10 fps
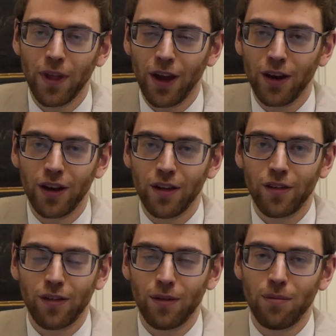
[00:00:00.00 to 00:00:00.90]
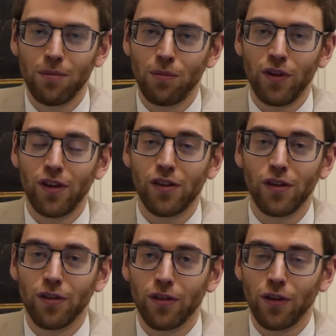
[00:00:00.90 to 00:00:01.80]
and its
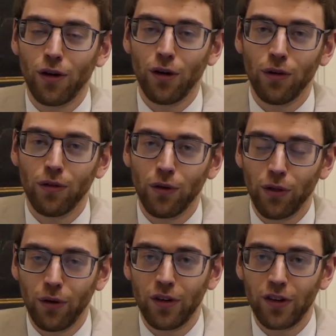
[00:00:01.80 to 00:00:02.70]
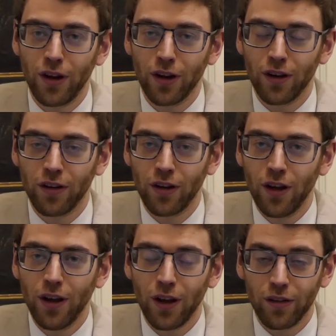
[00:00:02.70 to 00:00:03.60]
positions of authority and
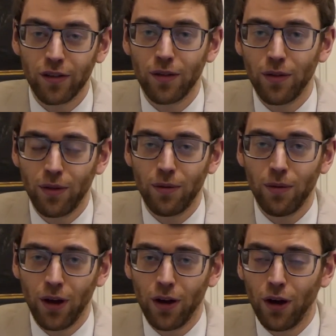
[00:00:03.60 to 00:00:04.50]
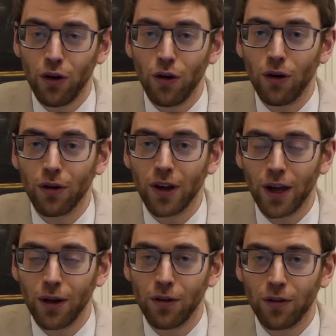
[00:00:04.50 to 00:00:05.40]
its uh, are no longer
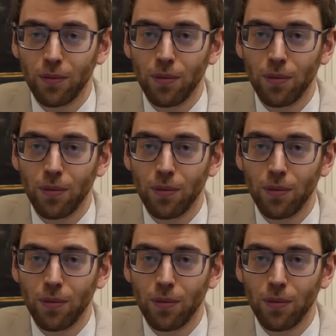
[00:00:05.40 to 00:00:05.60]
held